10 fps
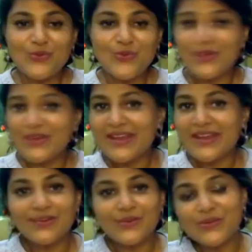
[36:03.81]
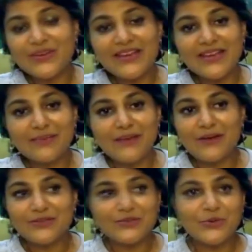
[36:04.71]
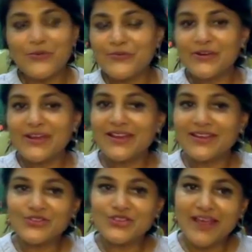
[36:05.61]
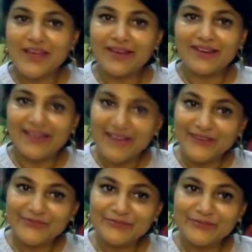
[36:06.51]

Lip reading: only and only about offering and sharing love,